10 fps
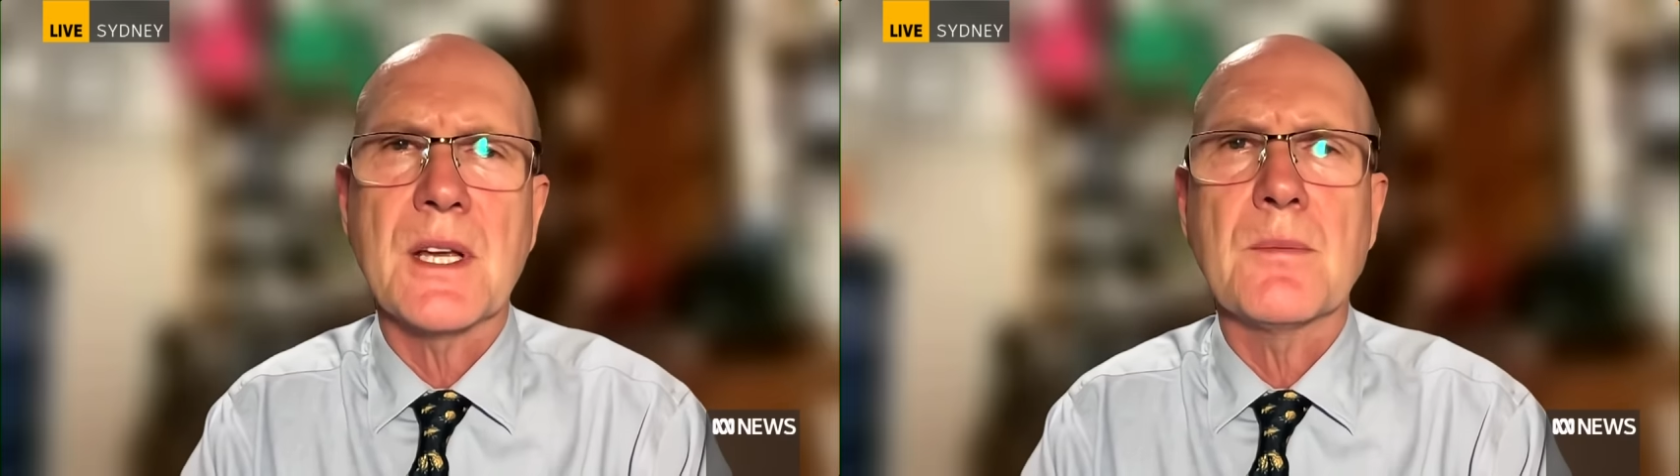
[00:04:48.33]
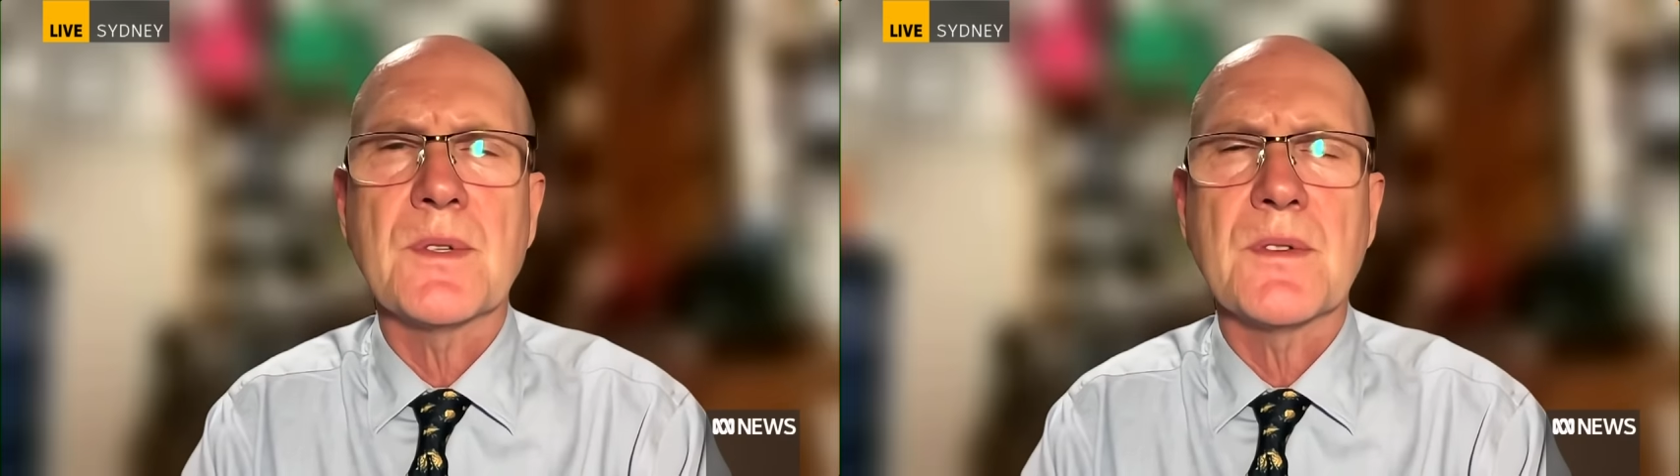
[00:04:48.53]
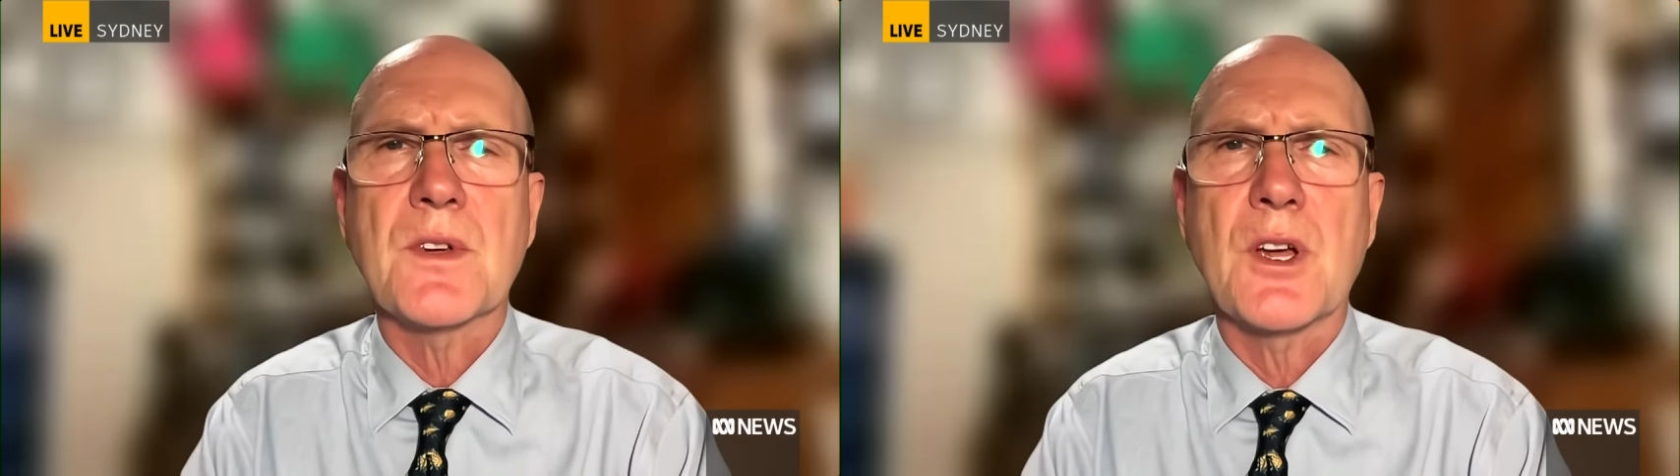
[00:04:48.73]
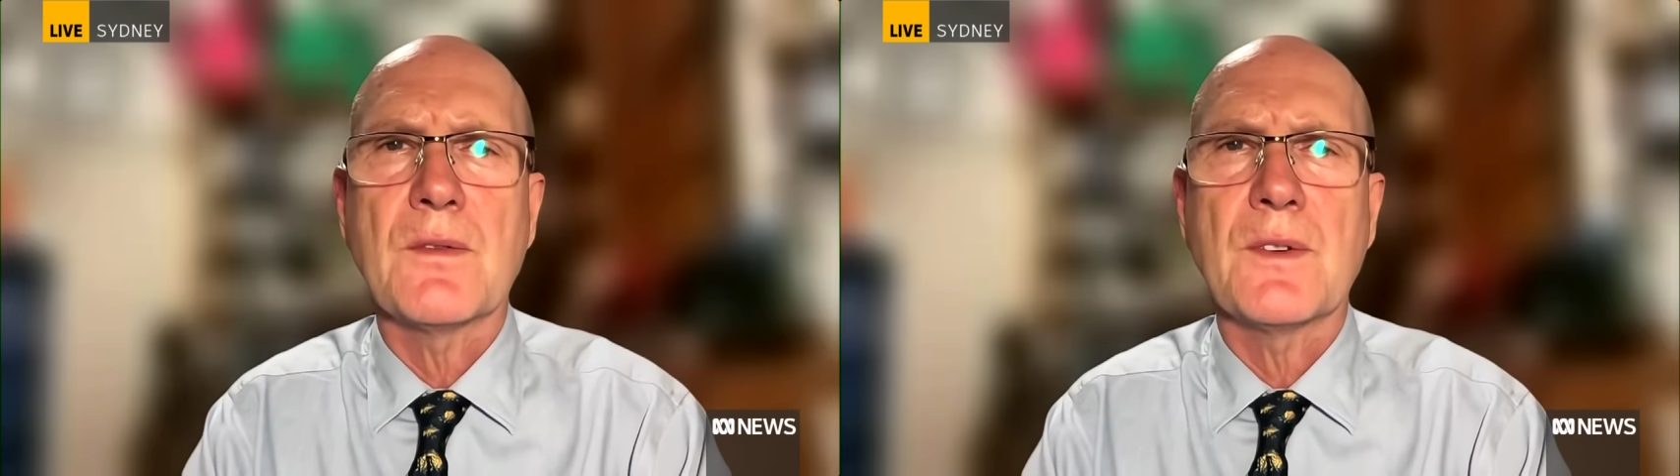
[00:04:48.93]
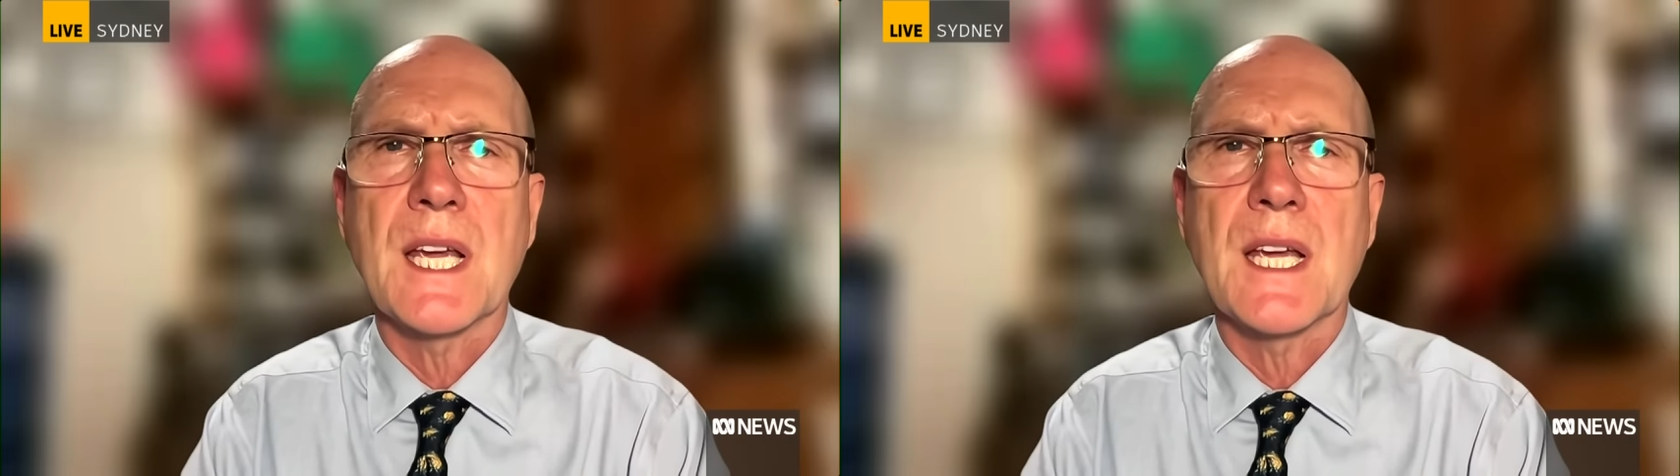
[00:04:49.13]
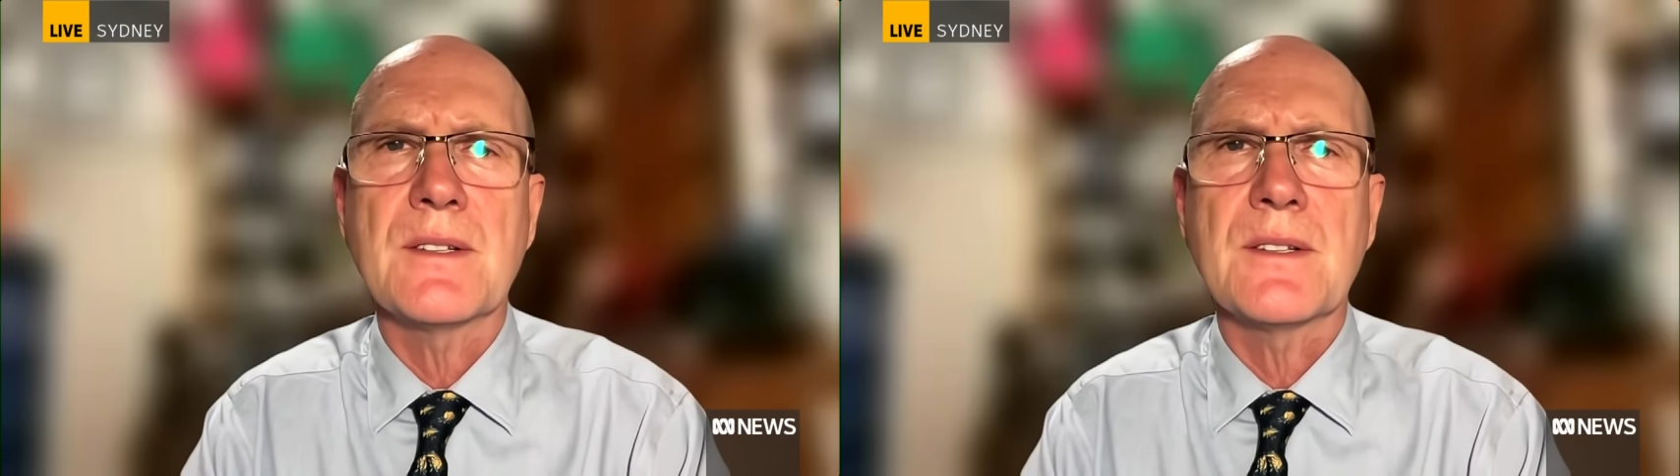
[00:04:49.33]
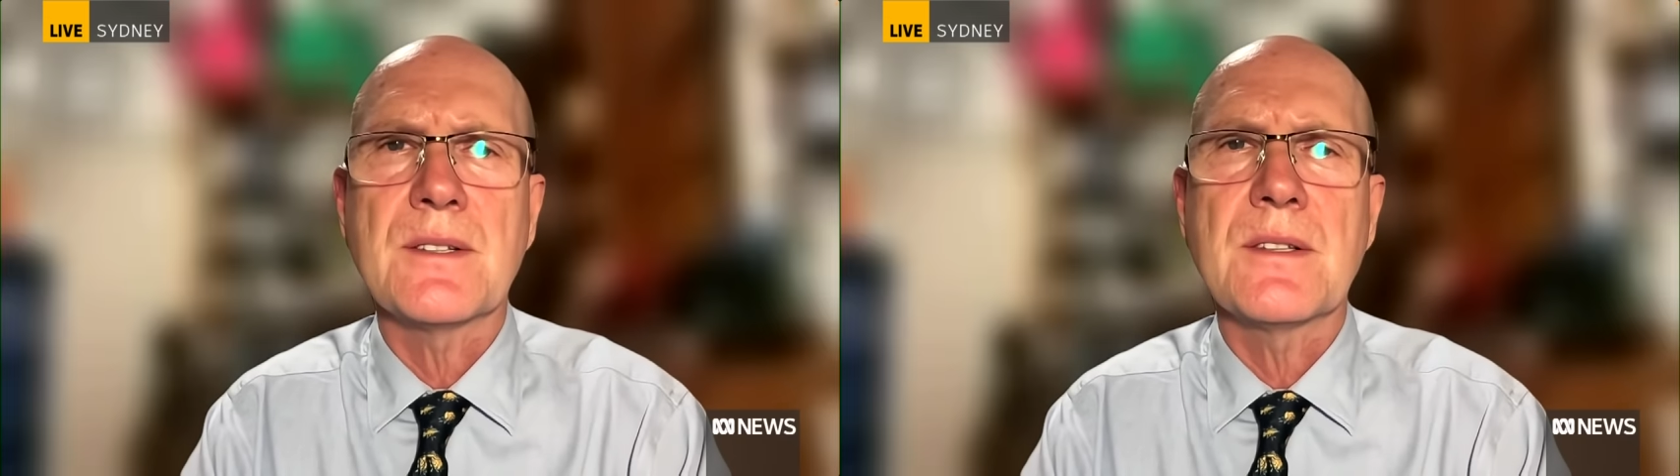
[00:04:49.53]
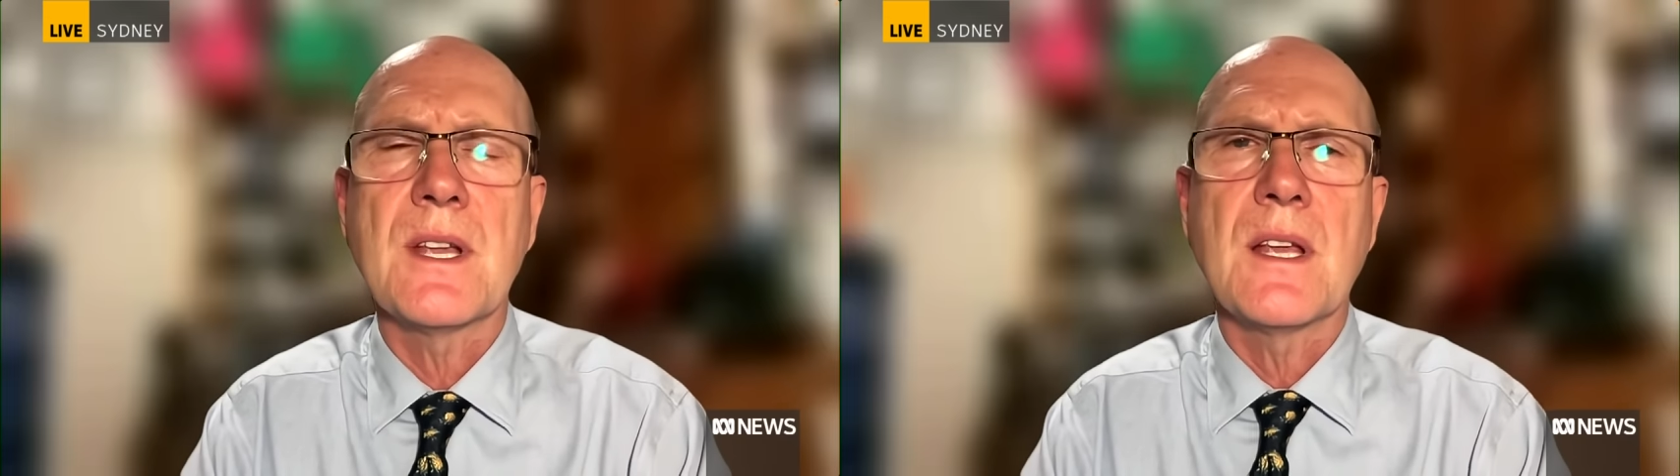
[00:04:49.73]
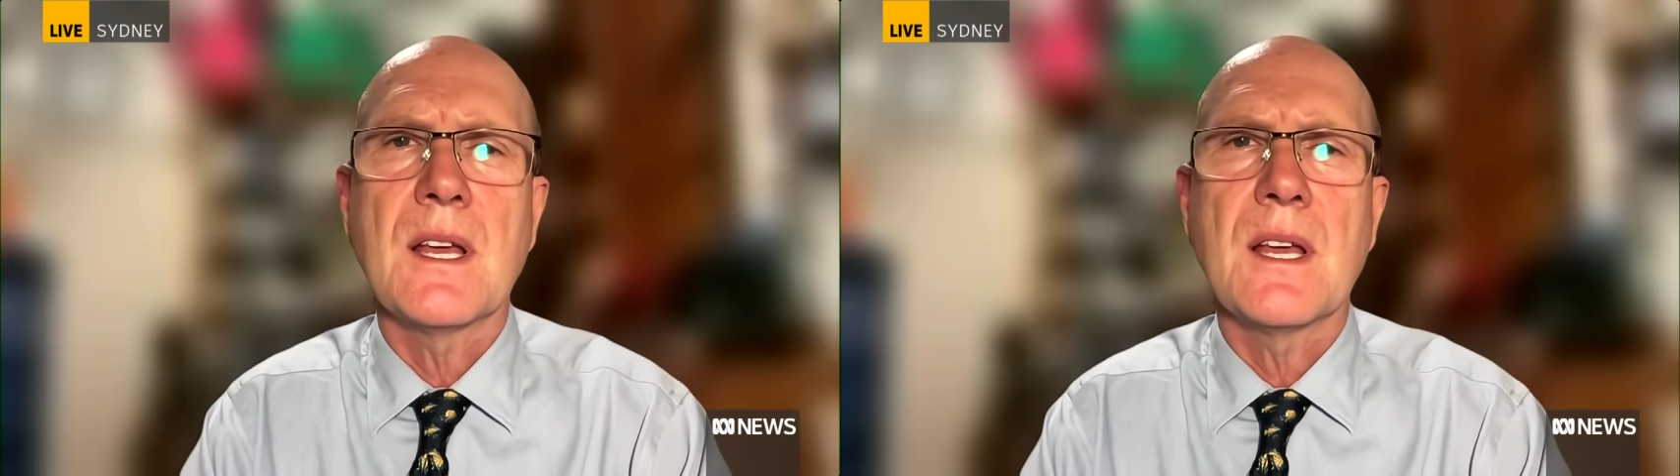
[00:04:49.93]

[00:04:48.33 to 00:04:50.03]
numbers of COVID cases,